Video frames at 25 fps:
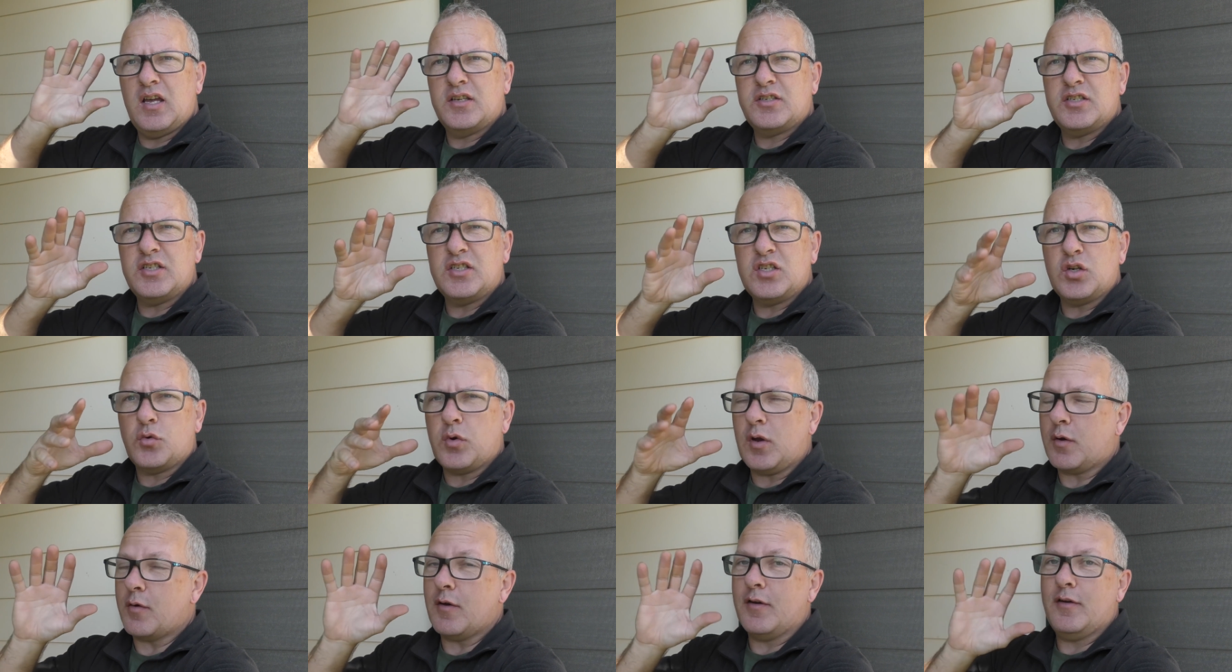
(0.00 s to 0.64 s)
Just
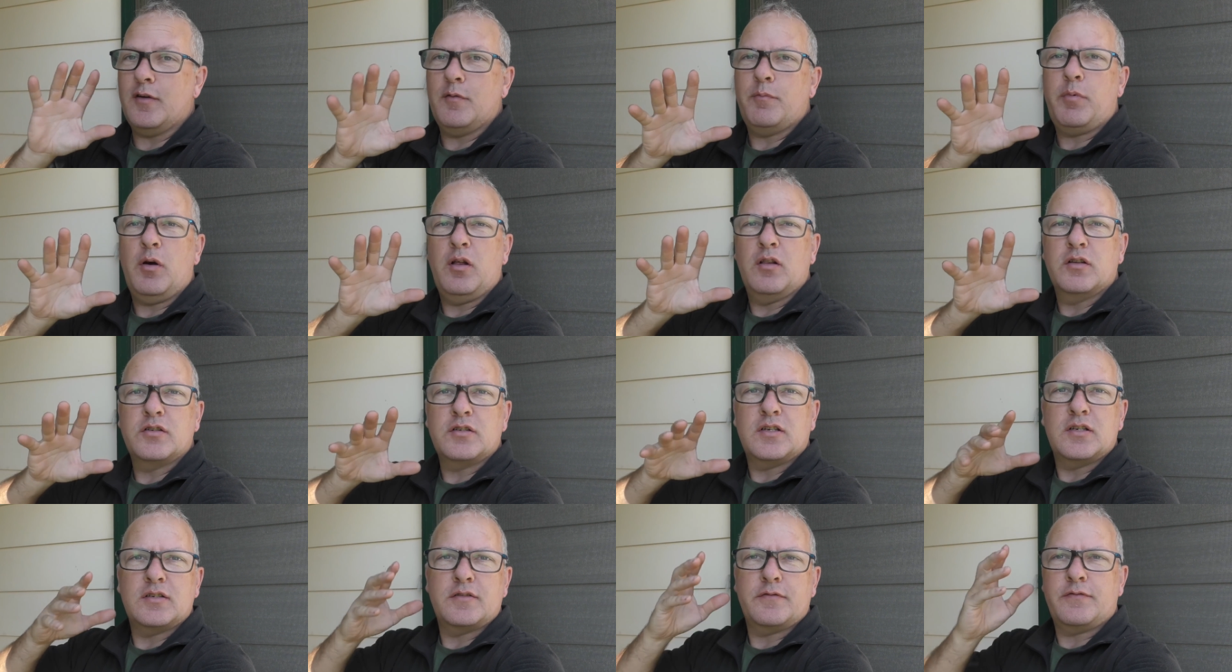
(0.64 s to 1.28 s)
a quick one. I
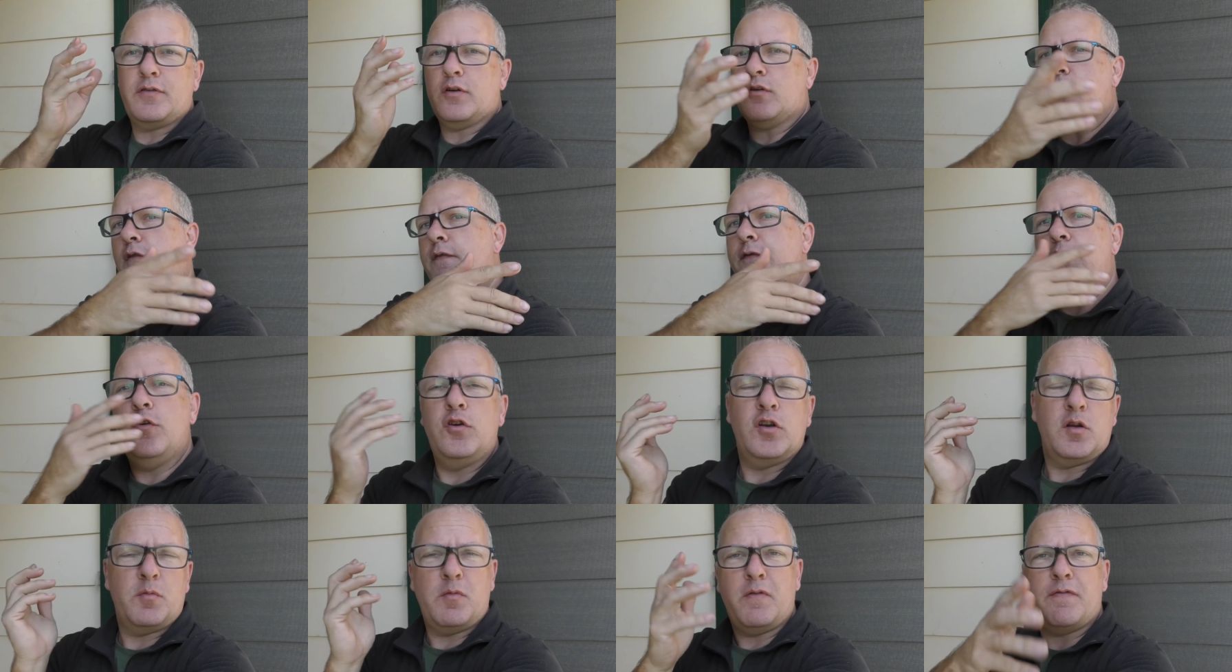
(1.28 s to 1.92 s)
apologise if I got
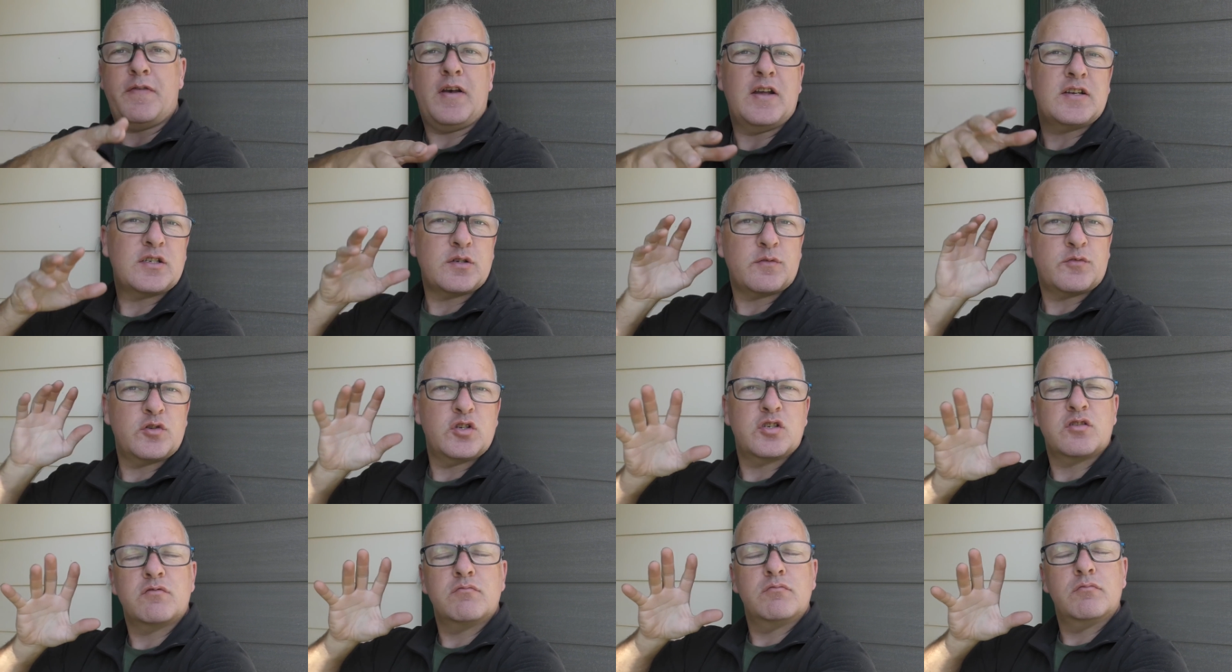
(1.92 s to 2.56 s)
food on my face.
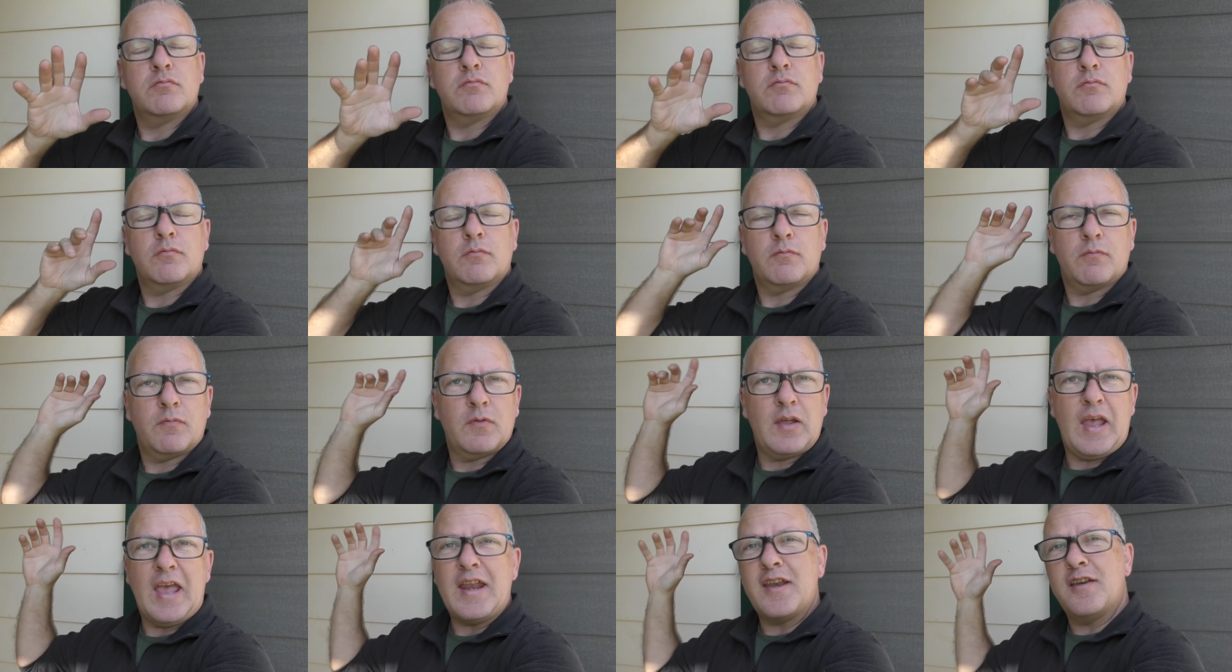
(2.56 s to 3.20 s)
I'm just
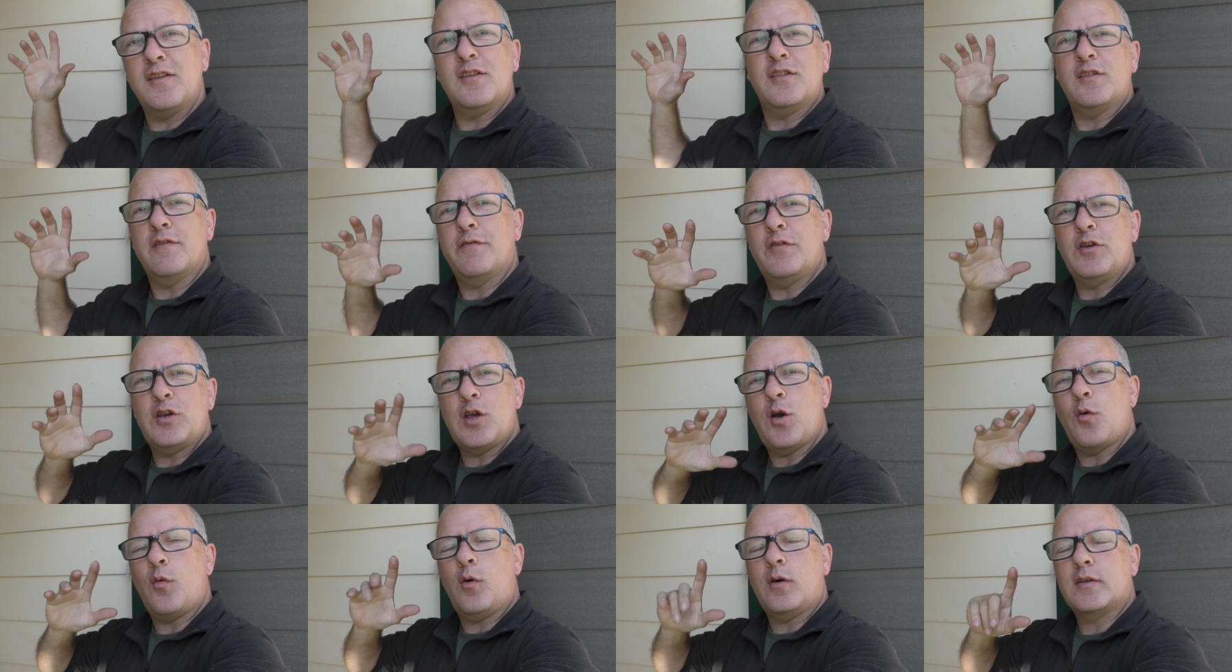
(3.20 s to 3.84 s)
editing the
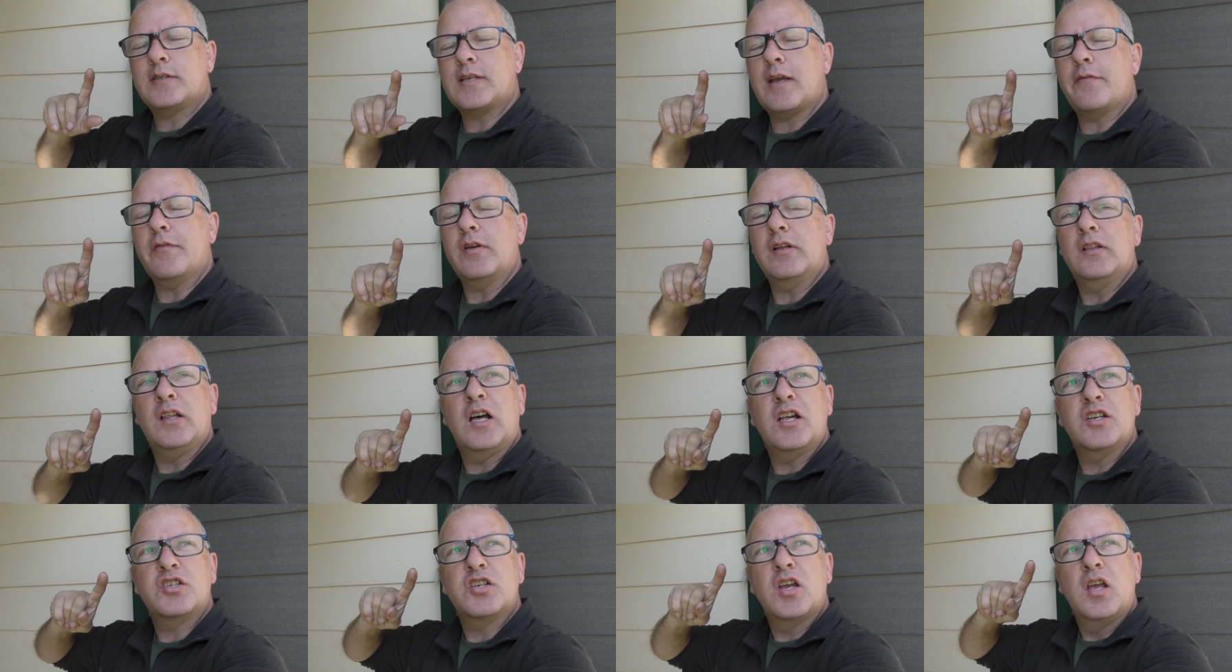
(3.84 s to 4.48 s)
video whilst having
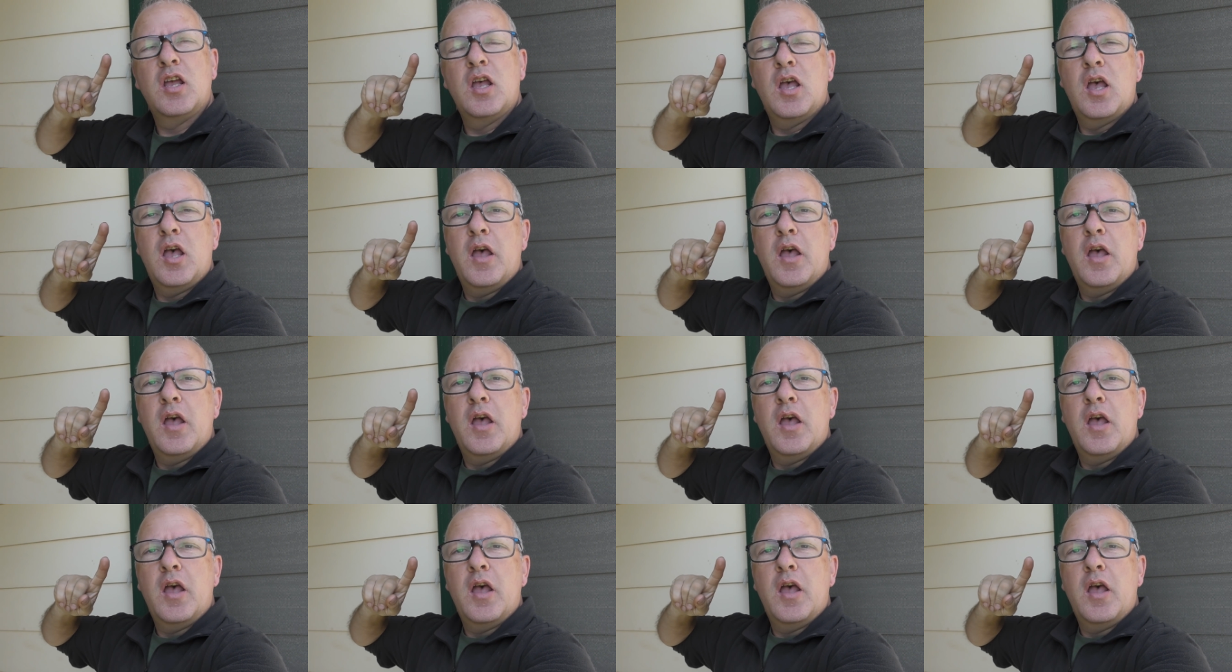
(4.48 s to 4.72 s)
lunch.